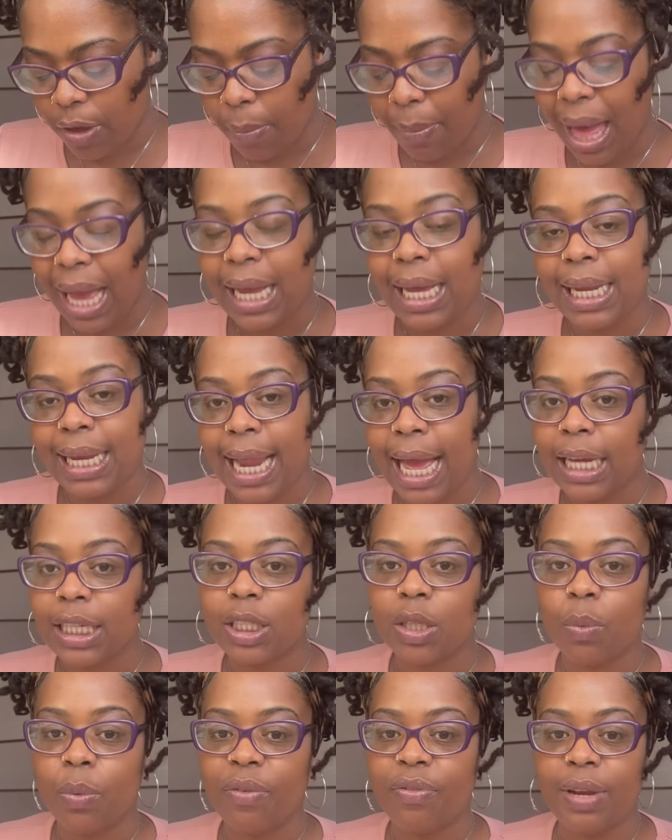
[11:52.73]
and my
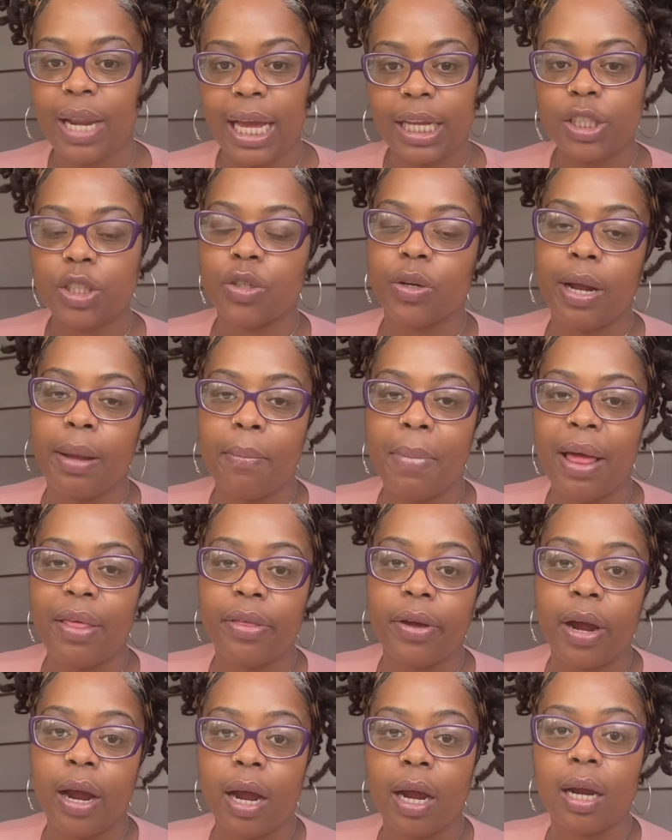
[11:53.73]
connection with nature and
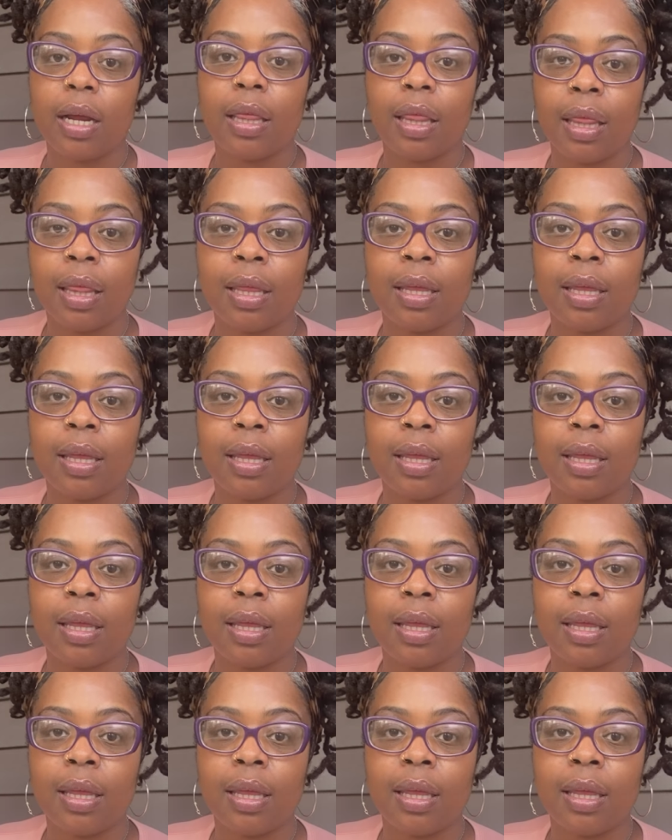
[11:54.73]
Mother Earth.